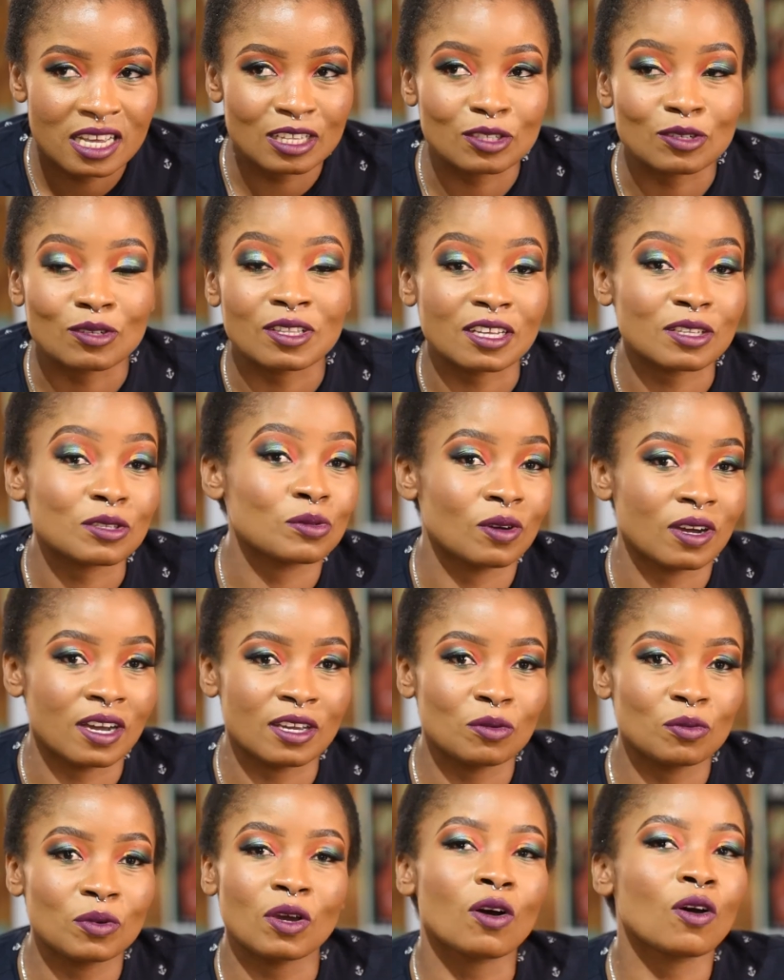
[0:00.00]
And so that's
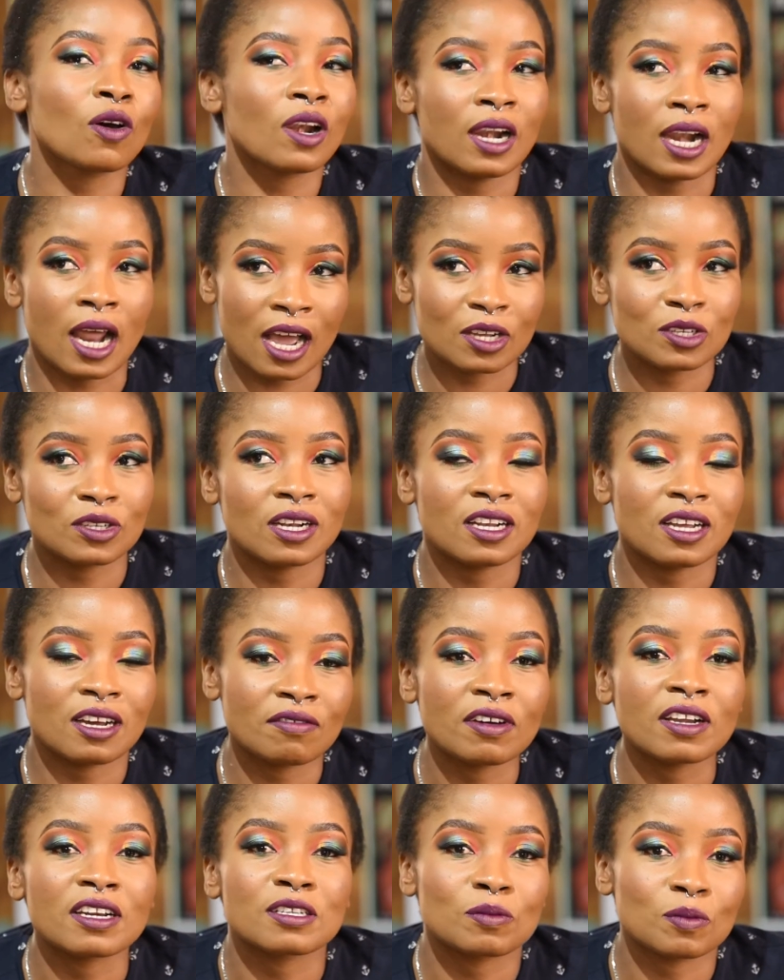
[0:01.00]
why we all actually
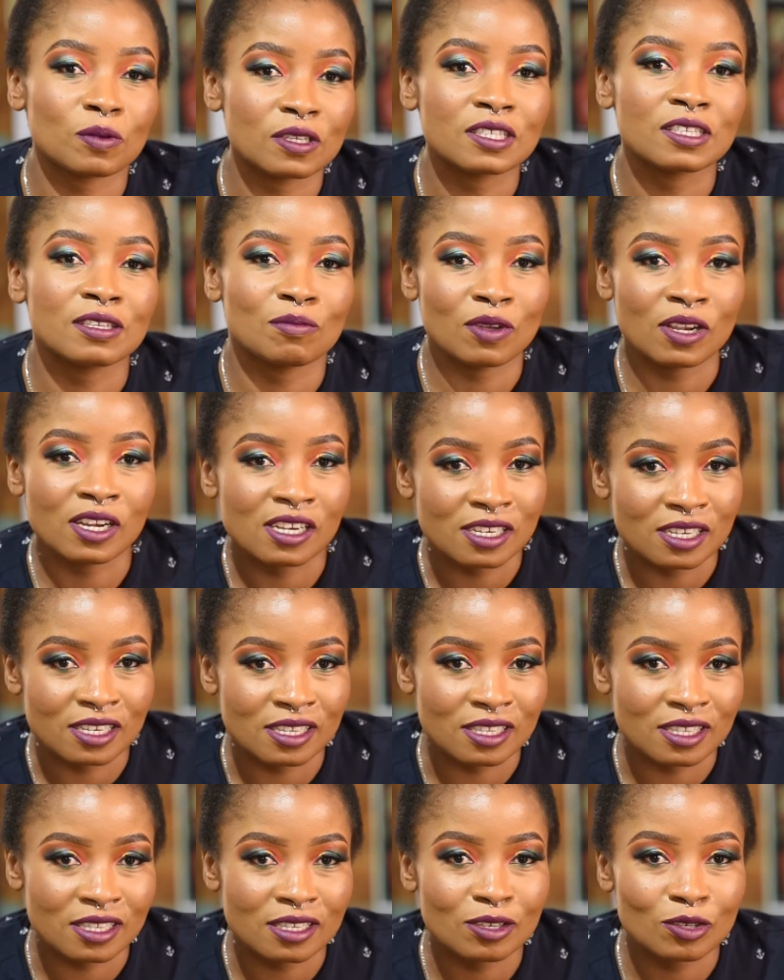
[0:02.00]
have a
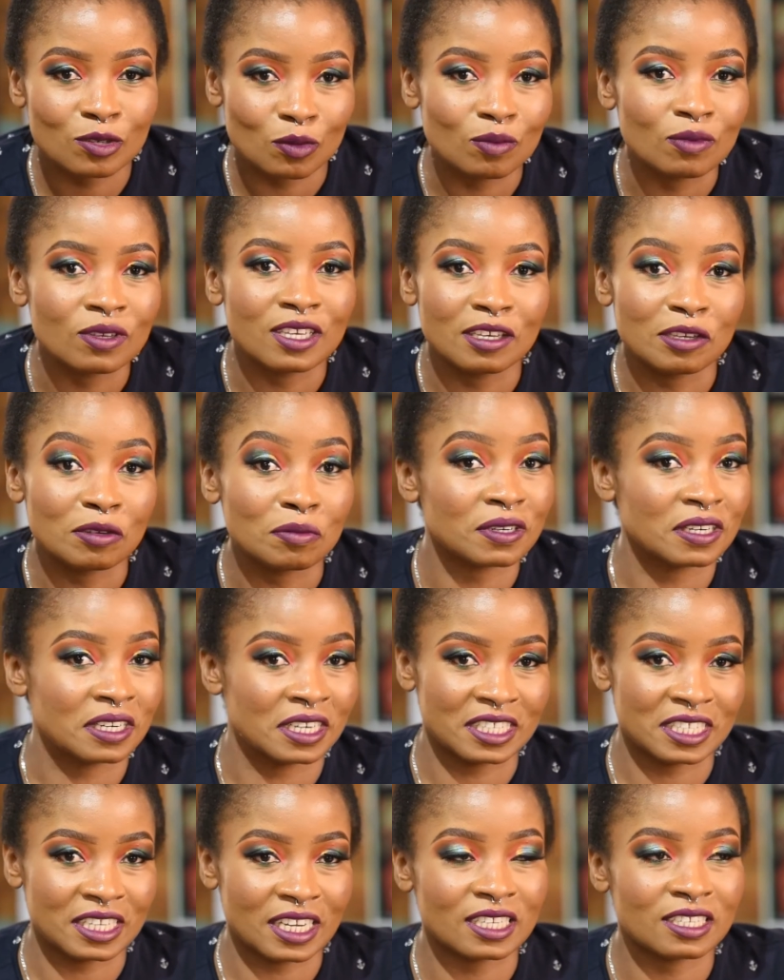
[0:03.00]
responsibility to be human
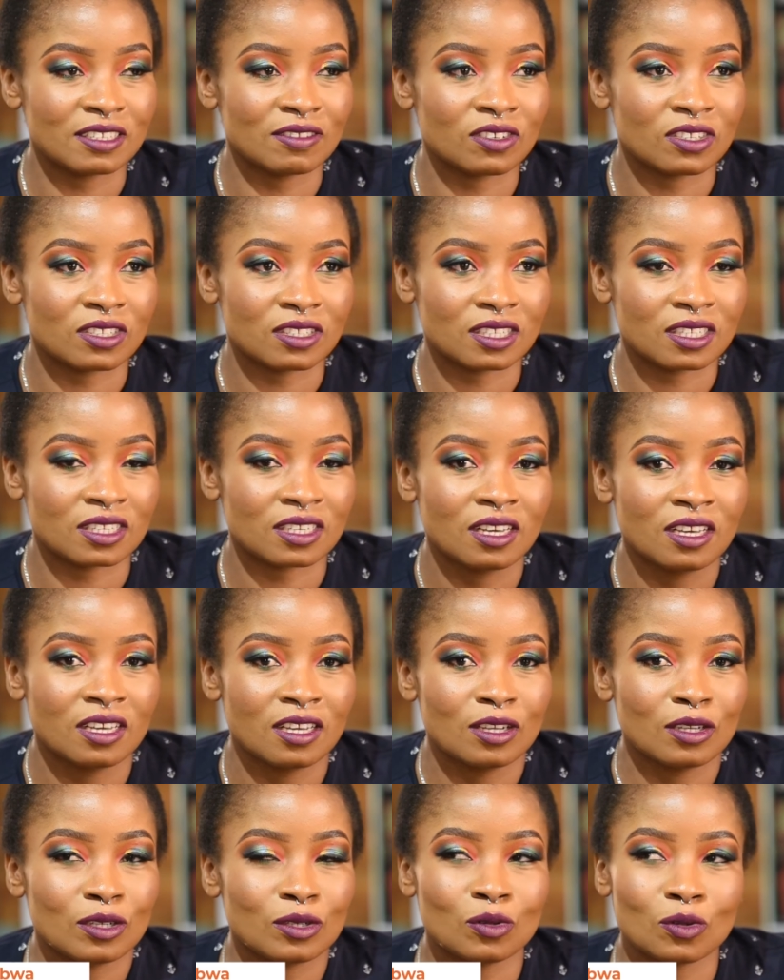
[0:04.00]
rights activists,
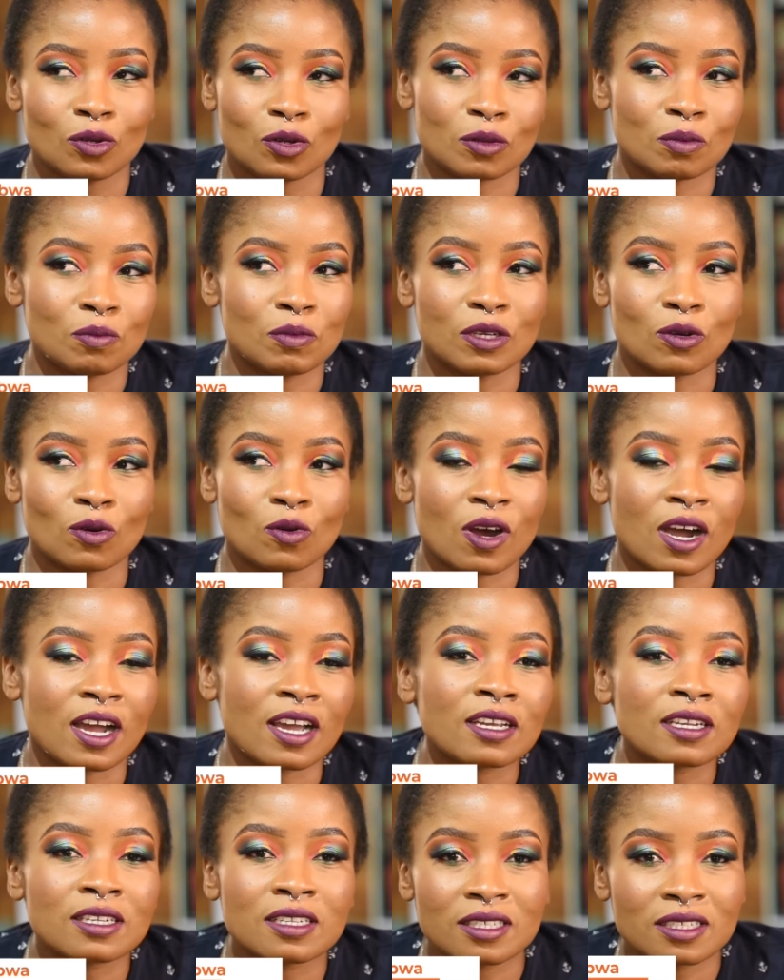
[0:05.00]
to not be
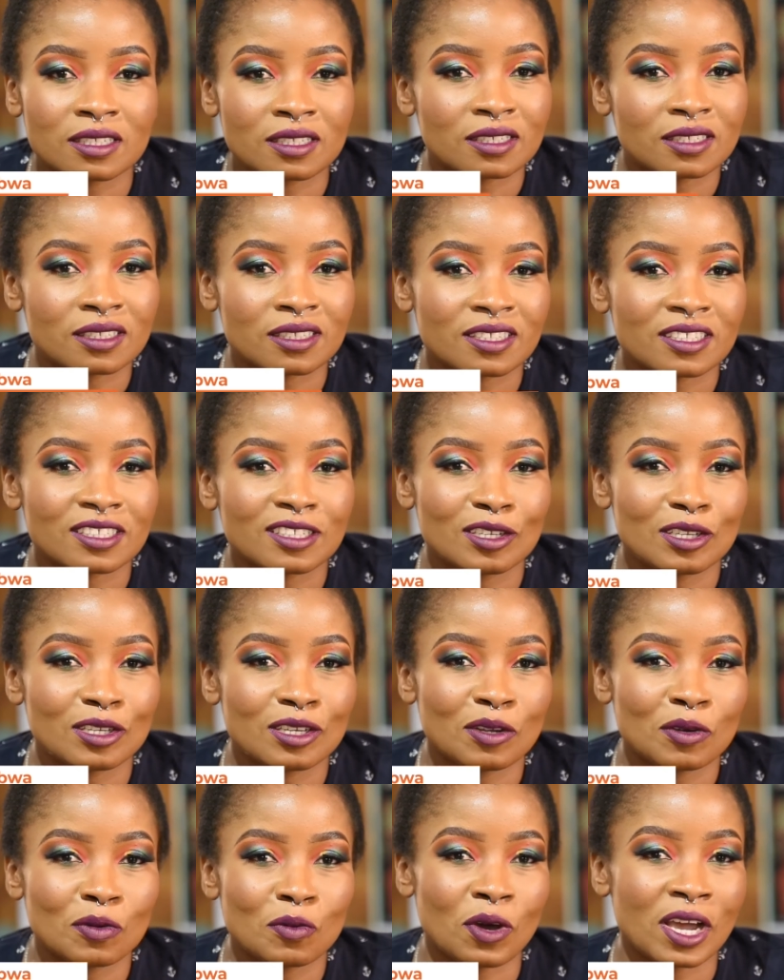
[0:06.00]
quiet
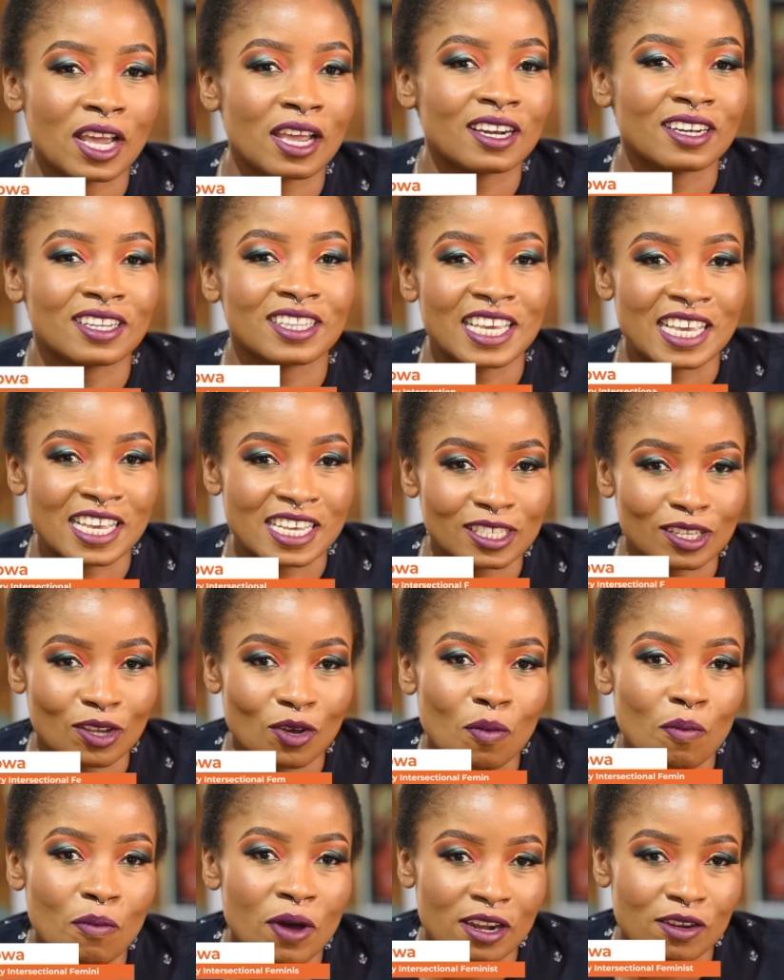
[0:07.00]
while things
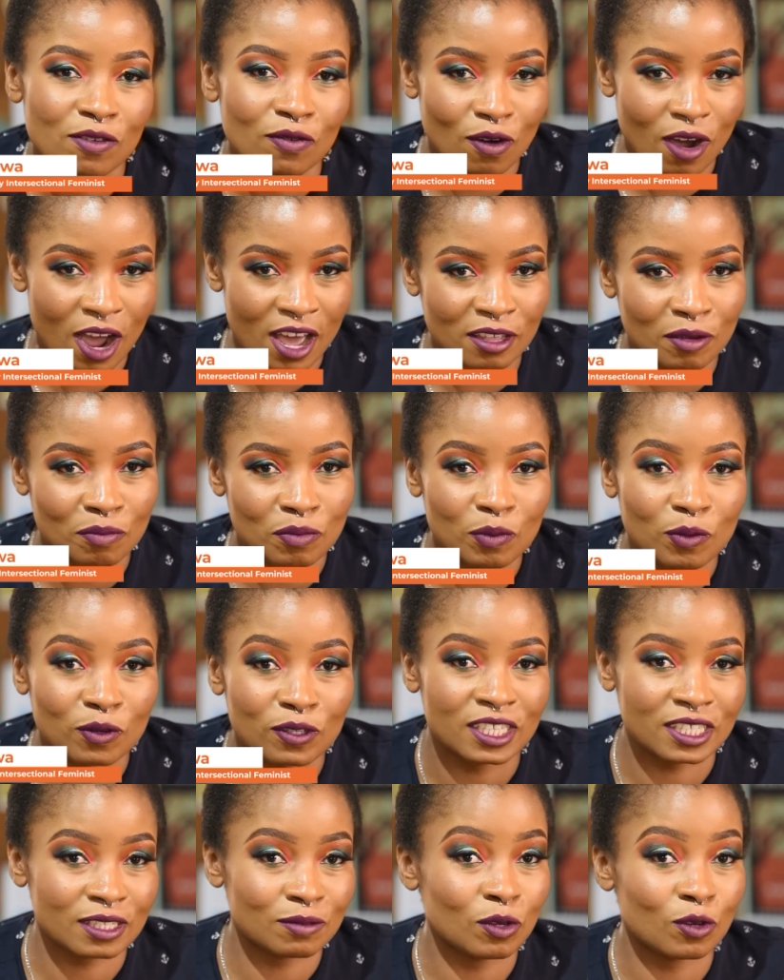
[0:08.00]
go bad for other
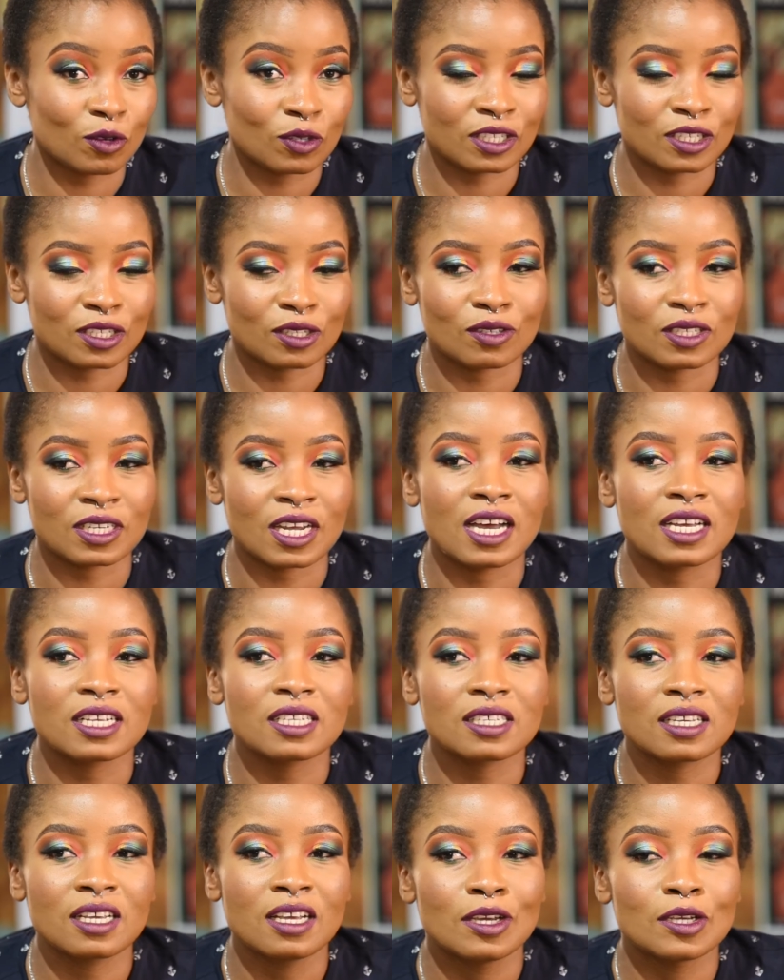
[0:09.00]
people just because it's not
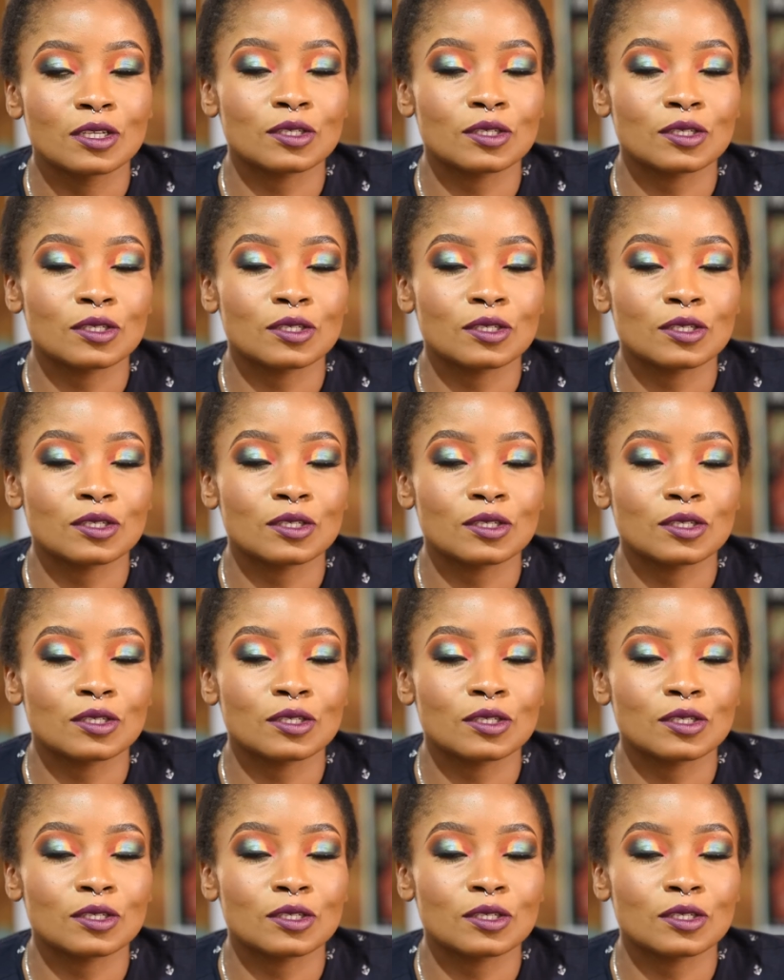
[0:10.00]
us.